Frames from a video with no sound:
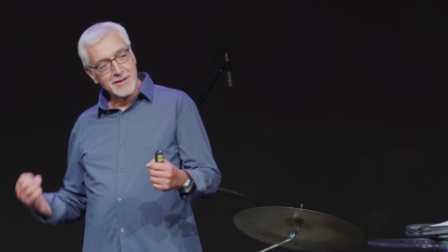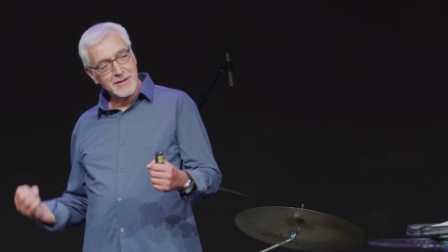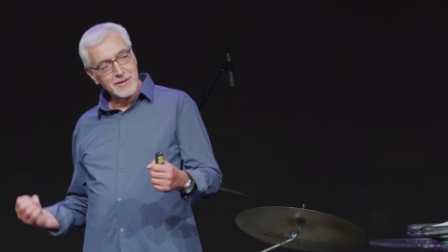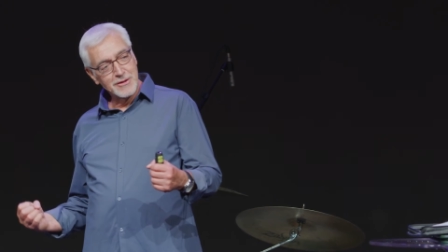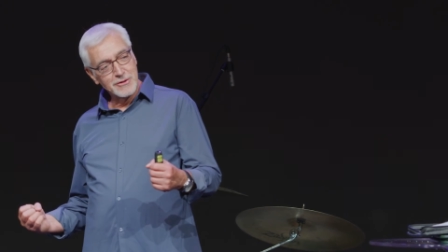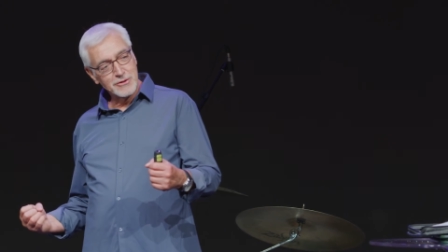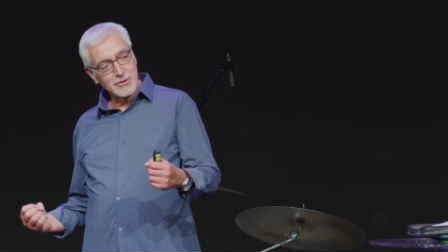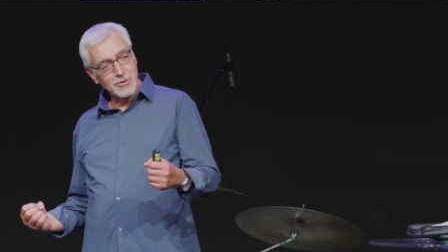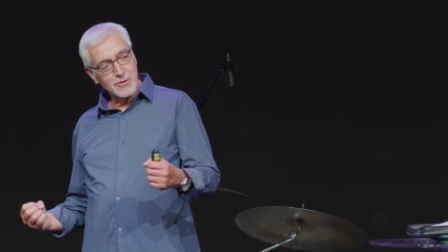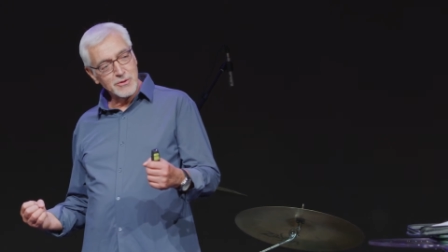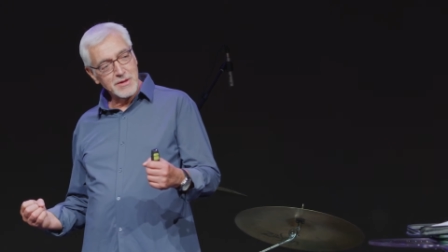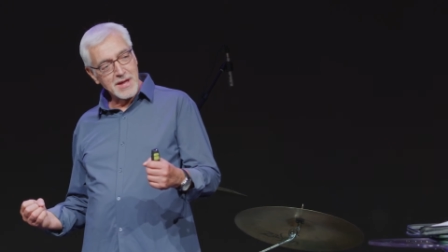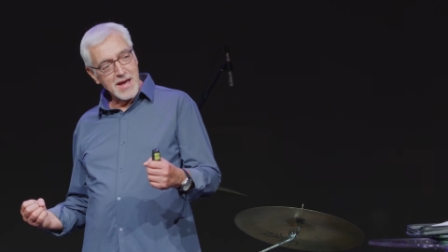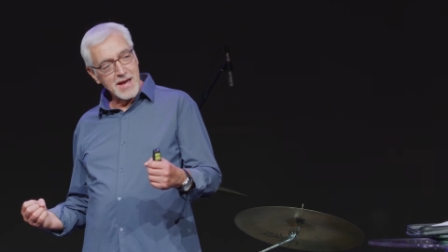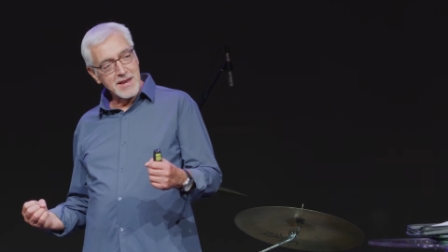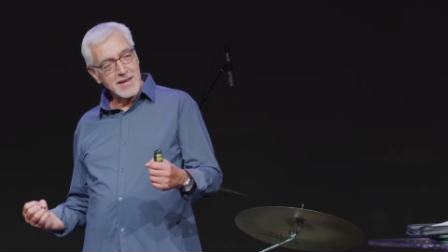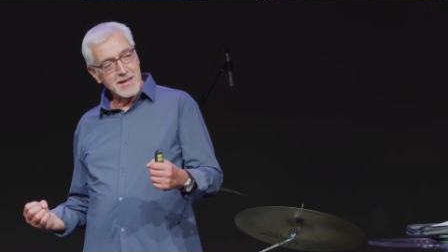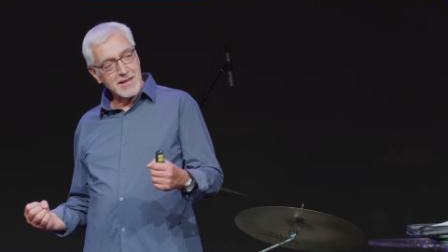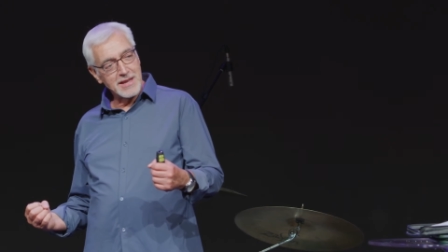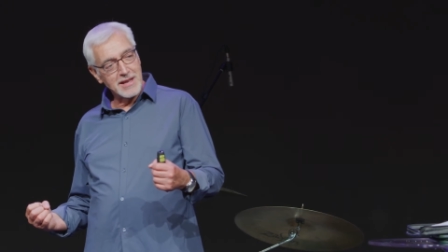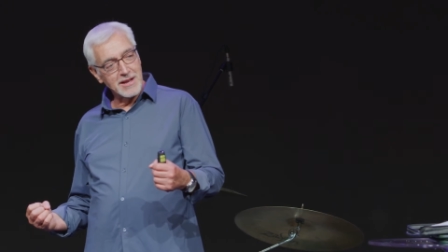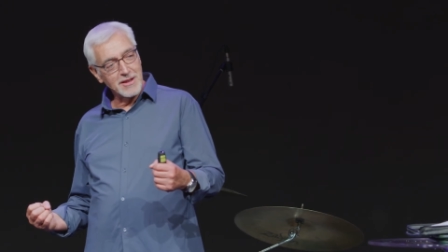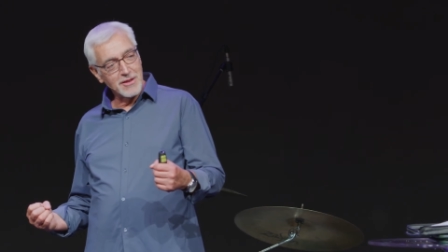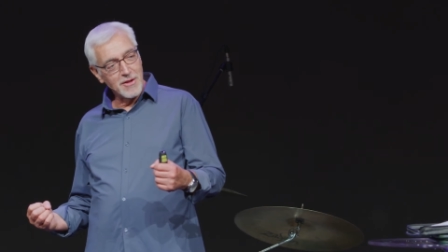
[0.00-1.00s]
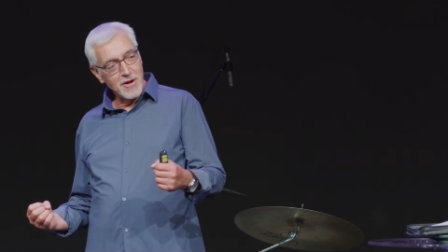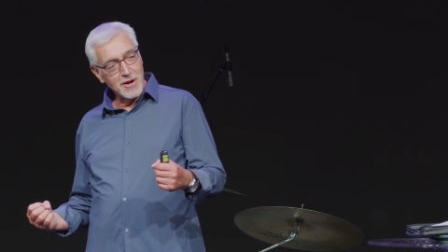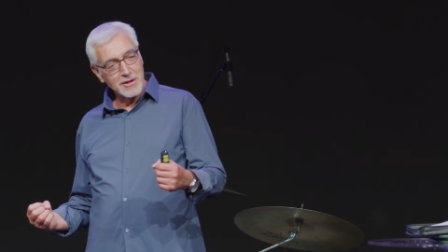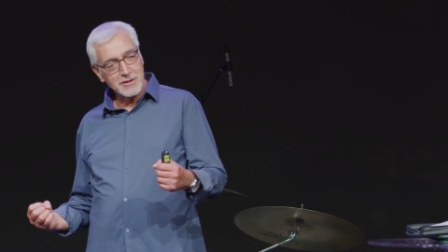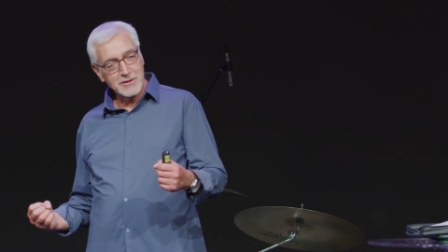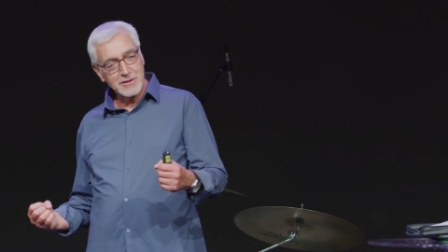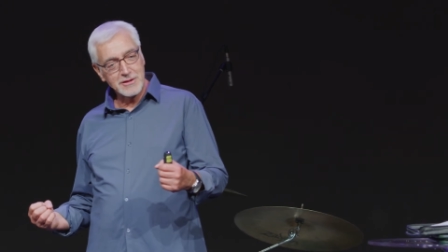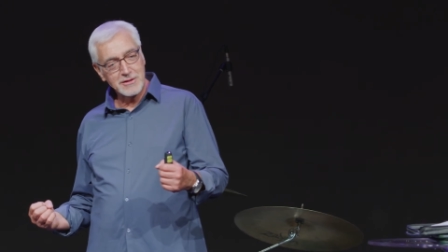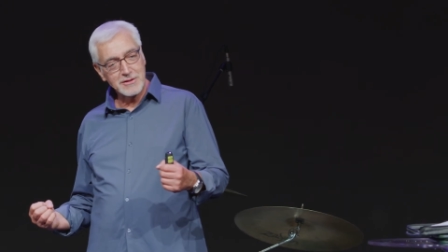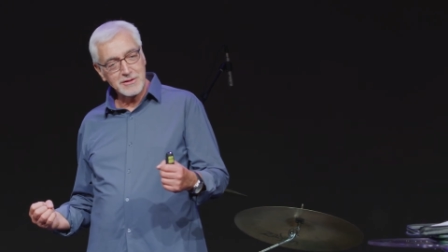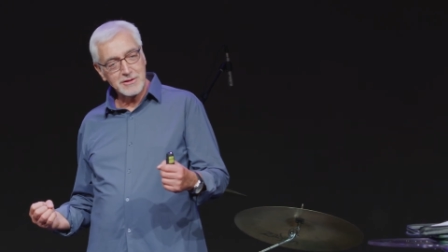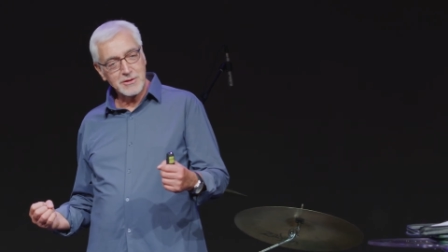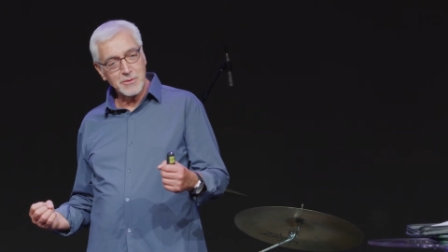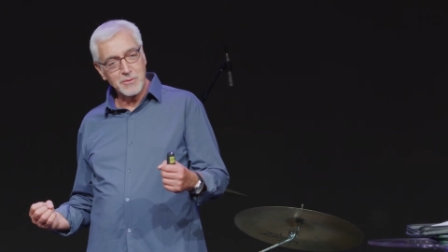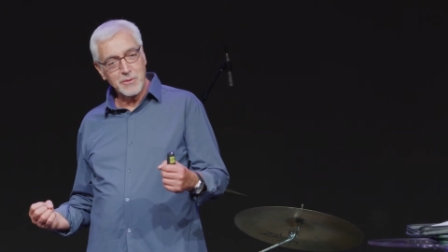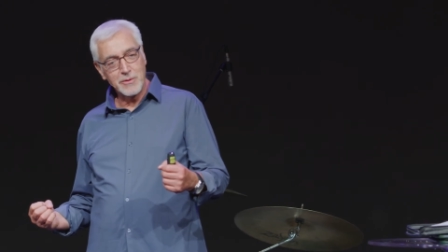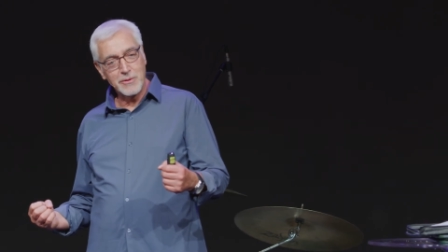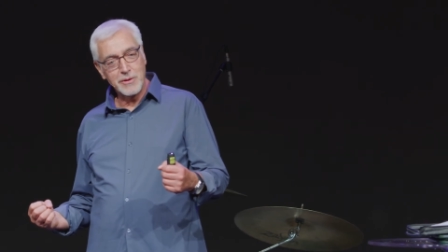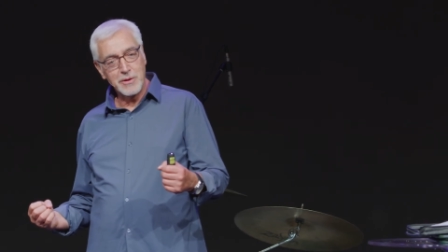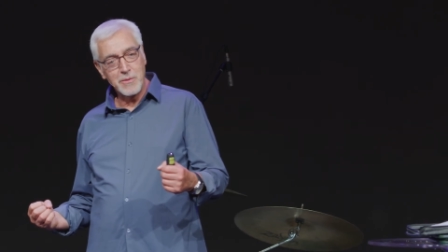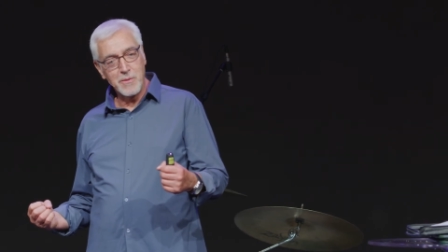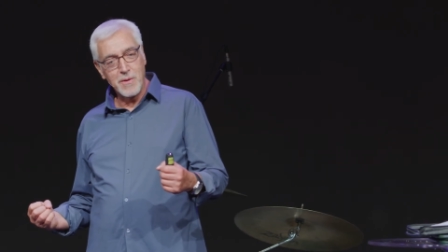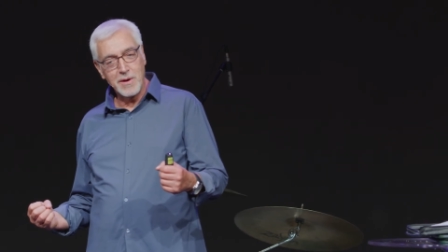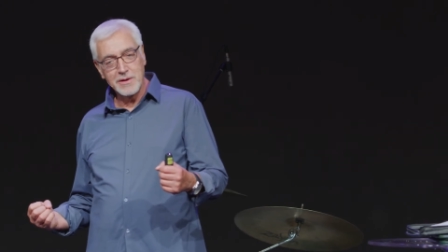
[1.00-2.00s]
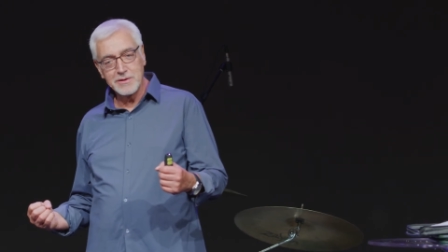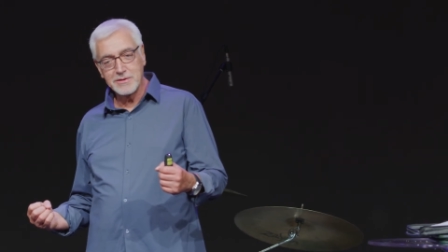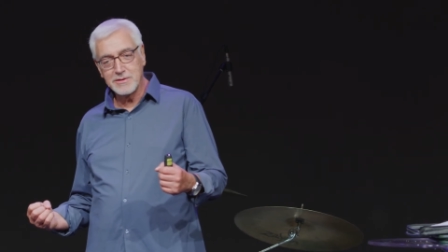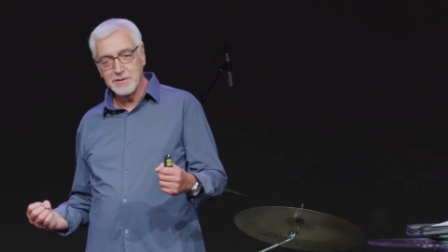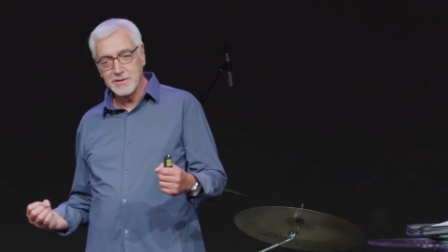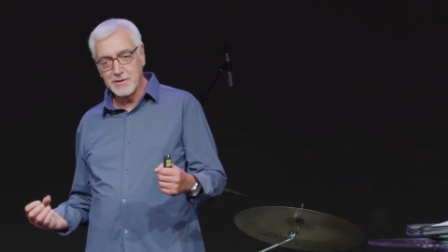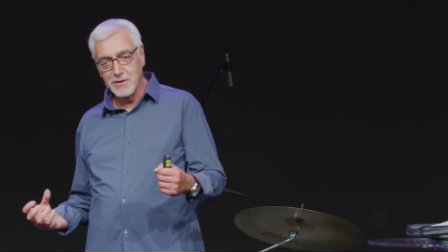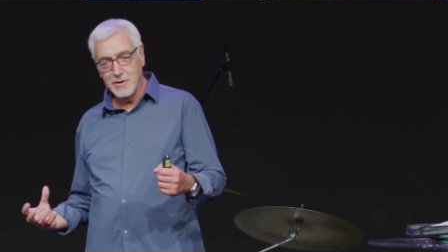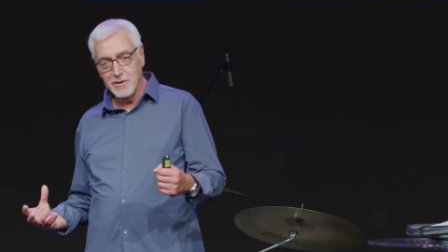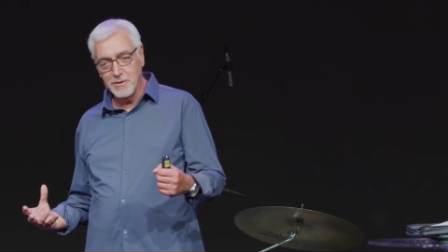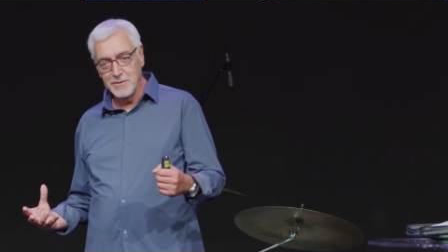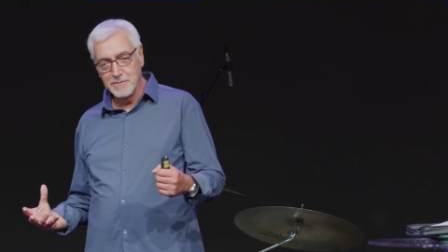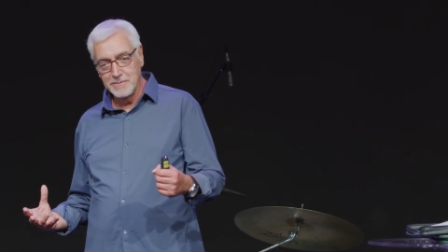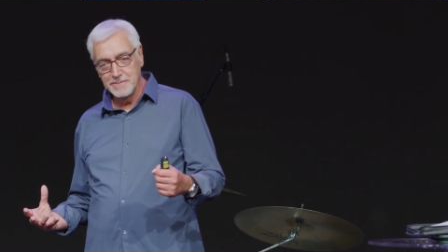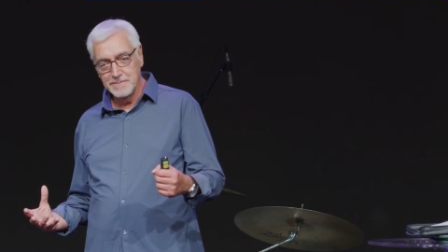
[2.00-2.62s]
so that He can launch us to where He wants to go.